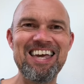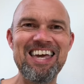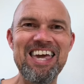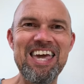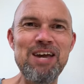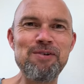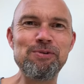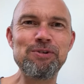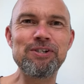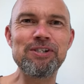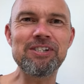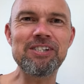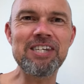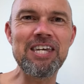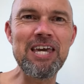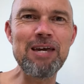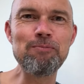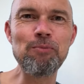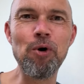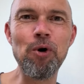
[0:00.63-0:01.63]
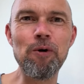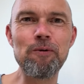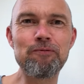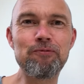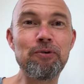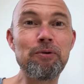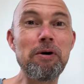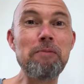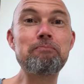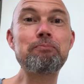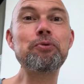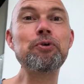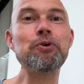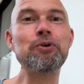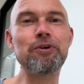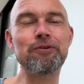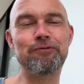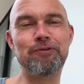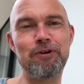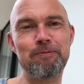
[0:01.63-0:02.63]
Hey, we just came home from a
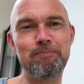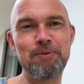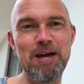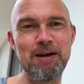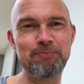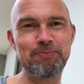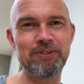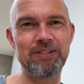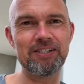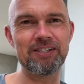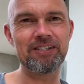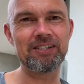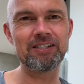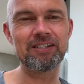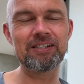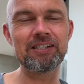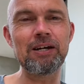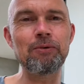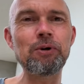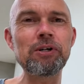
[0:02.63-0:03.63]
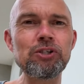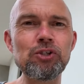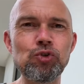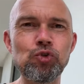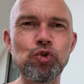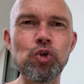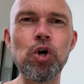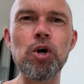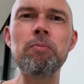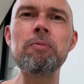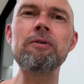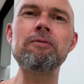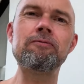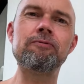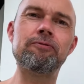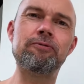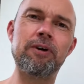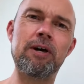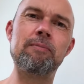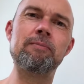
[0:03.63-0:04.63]
beautiful baptism. There was a German
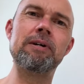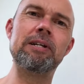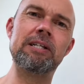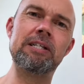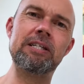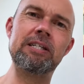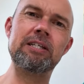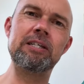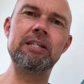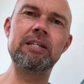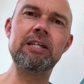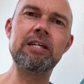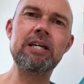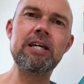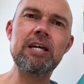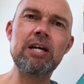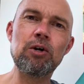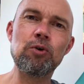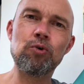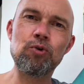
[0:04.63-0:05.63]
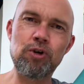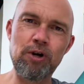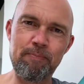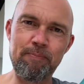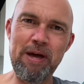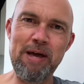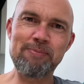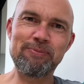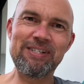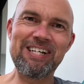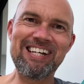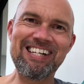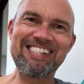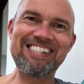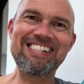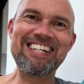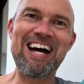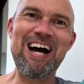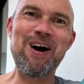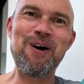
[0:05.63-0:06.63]
family who got
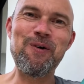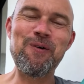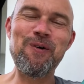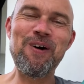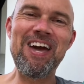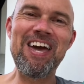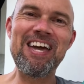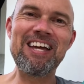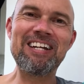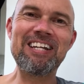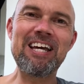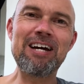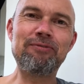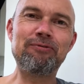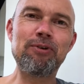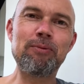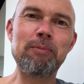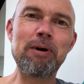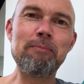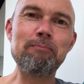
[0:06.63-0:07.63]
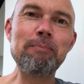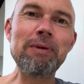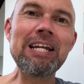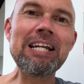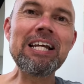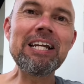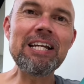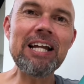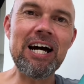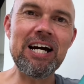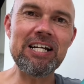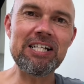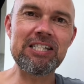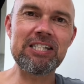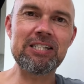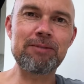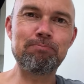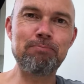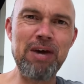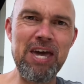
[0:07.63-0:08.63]
baptized now, and they're from a
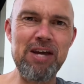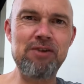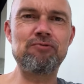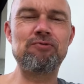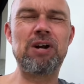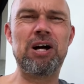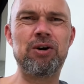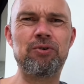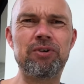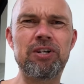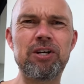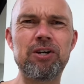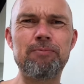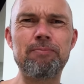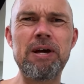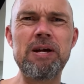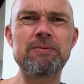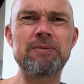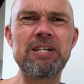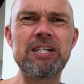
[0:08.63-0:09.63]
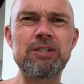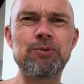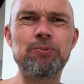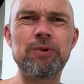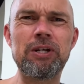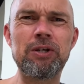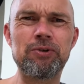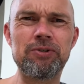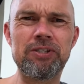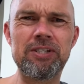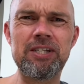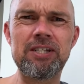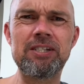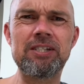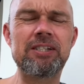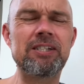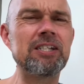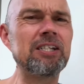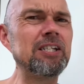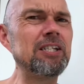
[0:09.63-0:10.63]
Mennonites background. They got baptized when they were
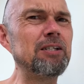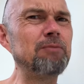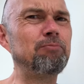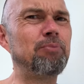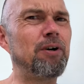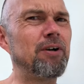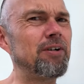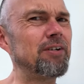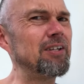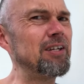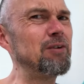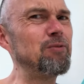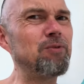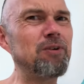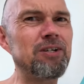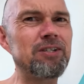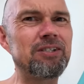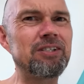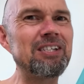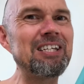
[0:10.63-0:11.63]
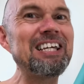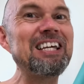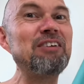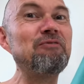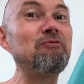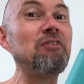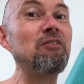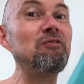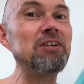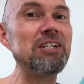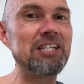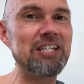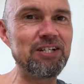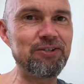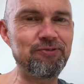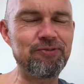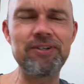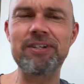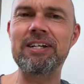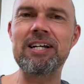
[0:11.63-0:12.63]
16, but it was very
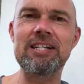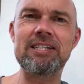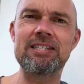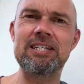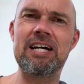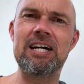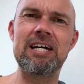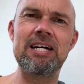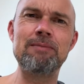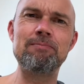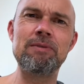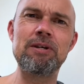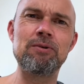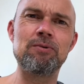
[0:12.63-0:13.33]
different that time.